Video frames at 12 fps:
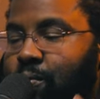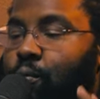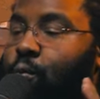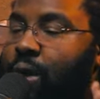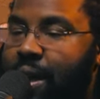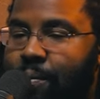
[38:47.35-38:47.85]

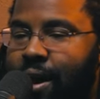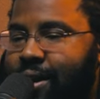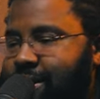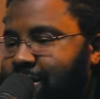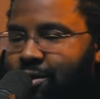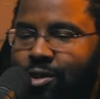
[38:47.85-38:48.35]
we might
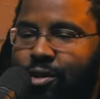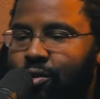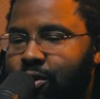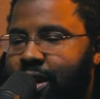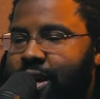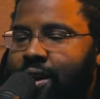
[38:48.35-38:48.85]

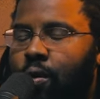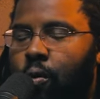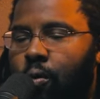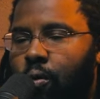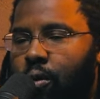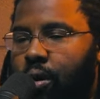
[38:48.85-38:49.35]
disagree
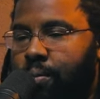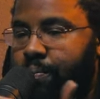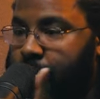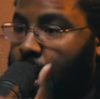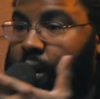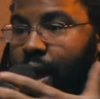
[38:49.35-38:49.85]
or
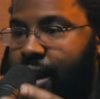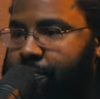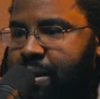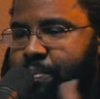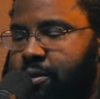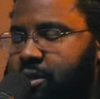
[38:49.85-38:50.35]
a lot of
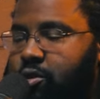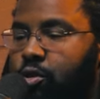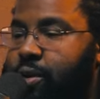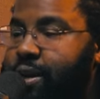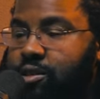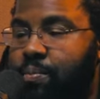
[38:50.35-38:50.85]
people
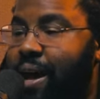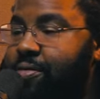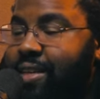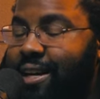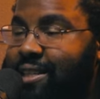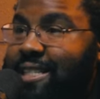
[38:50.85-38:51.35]
disagree is about the
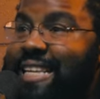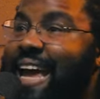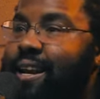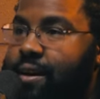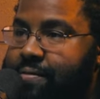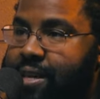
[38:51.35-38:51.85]
extent
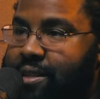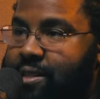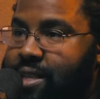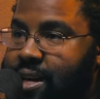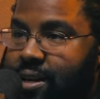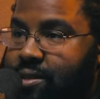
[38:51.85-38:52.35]
of these
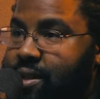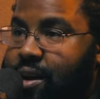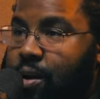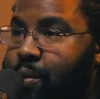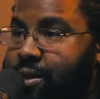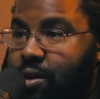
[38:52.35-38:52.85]
things like are
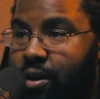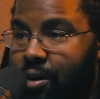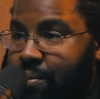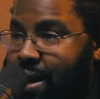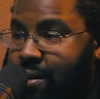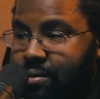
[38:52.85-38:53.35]
we talking
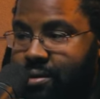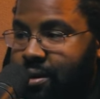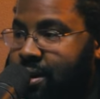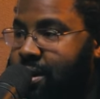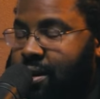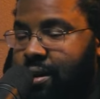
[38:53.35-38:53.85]
about
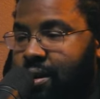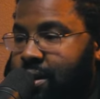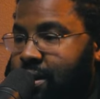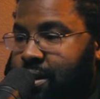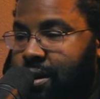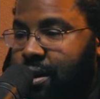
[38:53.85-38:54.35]

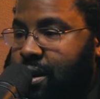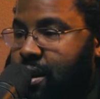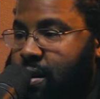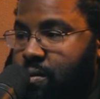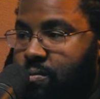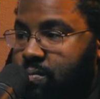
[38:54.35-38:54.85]
you
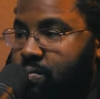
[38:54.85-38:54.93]
know